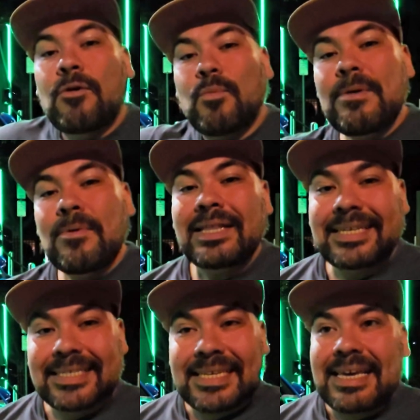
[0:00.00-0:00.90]
we want
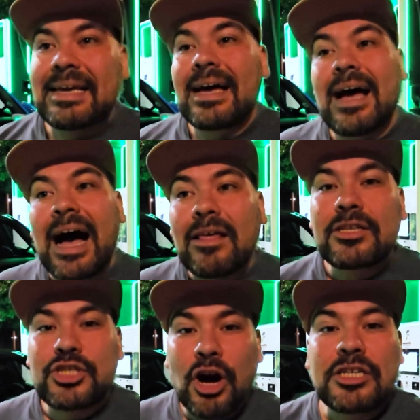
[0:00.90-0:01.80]
to see how the
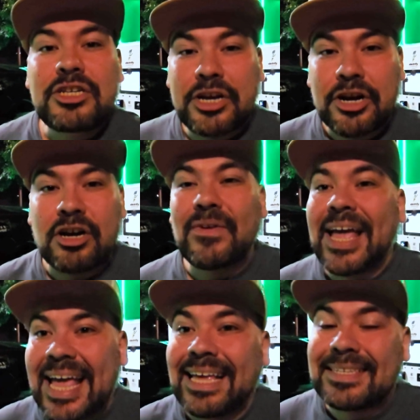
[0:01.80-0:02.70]
charging curve
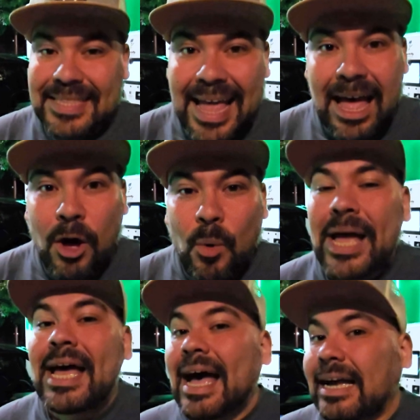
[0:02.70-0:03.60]
is now
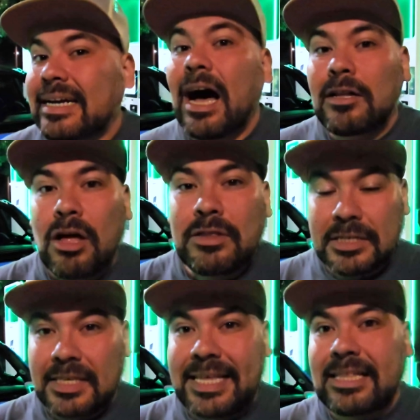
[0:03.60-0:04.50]
and how long does
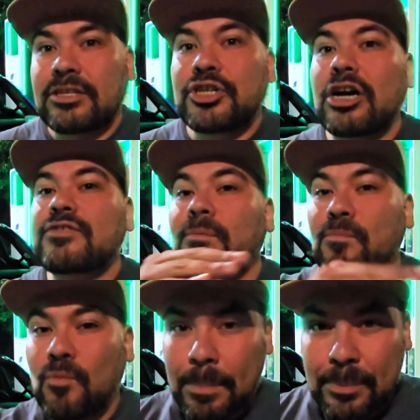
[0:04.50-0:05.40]
it take to charge
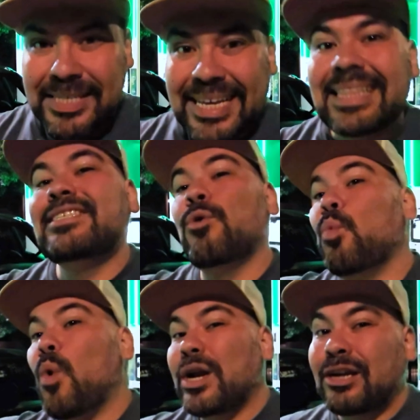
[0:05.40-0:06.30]
from one percent to
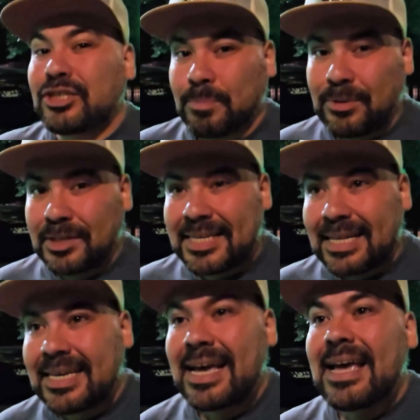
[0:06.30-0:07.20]
one hundred
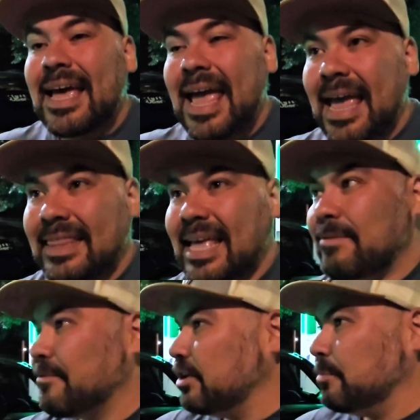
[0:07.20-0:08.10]
percent. And
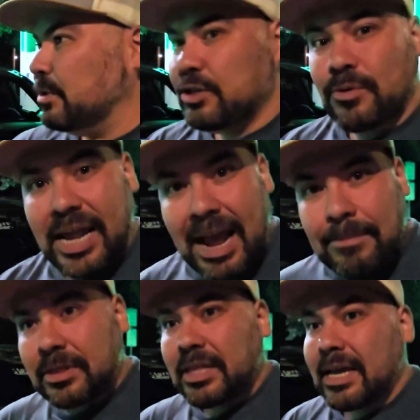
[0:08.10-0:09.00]
then we're going to be doing
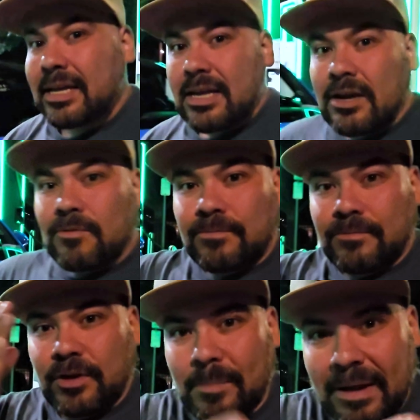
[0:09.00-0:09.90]
everything
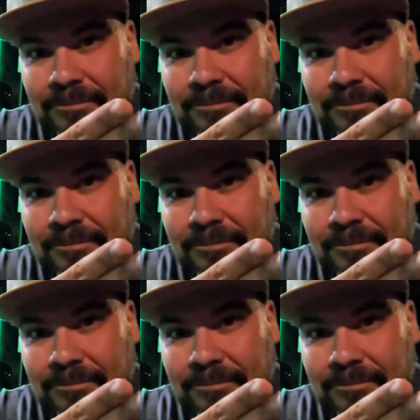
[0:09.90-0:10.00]
with my